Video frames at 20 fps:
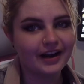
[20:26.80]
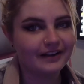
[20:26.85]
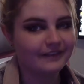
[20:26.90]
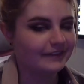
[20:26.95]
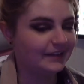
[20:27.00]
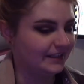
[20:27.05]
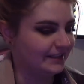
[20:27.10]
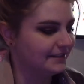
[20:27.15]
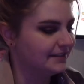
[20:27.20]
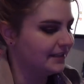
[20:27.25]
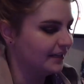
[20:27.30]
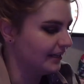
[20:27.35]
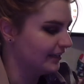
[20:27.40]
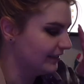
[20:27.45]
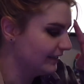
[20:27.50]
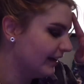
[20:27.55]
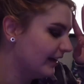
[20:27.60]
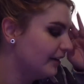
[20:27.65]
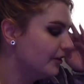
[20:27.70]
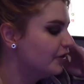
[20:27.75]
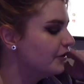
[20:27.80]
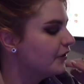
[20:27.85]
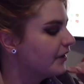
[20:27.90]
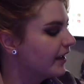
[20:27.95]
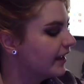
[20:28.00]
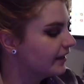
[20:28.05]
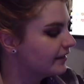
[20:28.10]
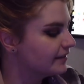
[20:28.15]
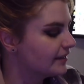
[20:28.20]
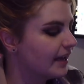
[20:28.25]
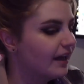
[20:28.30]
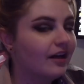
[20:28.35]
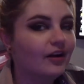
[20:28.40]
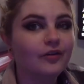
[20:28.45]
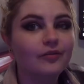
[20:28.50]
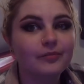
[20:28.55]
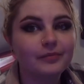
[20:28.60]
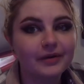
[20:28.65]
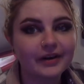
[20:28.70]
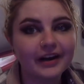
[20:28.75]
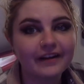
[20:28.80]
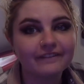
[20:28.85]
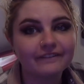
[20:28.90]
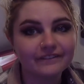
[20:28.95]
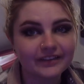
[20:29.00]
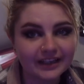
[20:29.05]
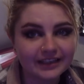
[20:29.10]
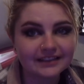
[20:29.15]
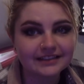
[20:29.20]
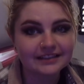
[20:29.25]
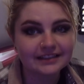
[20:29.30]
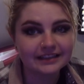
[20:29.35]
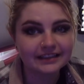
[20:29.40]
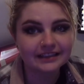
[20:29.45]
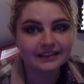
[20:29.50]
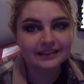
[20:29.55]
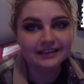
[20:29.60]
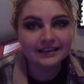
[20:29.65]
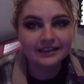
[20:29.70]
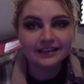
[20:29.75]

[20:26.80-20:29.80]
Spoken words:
I fixed it. I know you can't tell, but I fixed it.